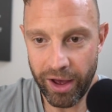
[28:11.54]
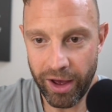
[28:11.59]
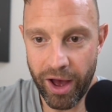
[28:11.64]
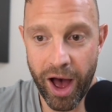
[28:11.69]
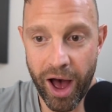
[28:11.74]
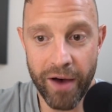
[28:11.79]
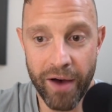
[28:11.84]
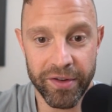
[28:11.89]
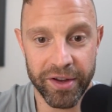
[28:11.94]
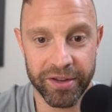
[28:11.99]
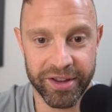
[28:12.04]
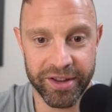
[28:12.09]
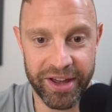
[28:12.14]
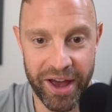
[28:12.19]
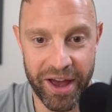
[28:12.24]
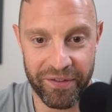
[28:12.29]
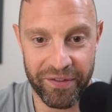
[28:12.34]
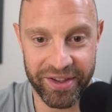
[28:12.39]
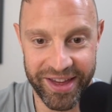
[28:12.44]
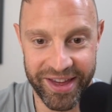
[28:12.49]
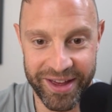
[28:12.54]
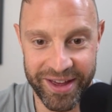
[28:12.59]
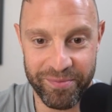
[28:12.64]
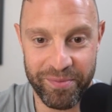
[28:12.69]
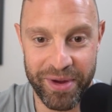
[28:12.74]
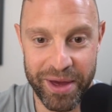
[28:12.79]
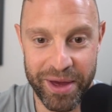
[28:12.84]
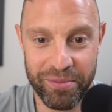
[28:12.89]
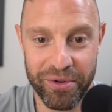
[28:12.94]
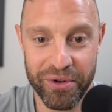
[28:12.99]
obviously I've
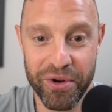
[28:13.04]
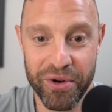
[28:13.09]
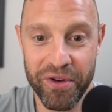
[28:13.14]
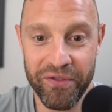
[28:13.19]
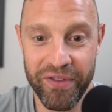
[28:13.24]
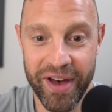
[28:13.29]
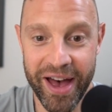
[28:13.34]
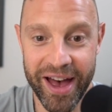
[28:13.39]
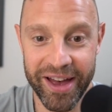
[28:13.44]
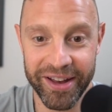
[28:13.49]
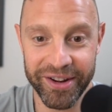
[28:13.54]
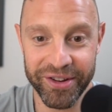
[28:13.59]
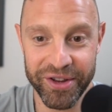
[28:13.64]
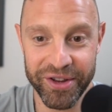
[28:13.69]
seen people who have had,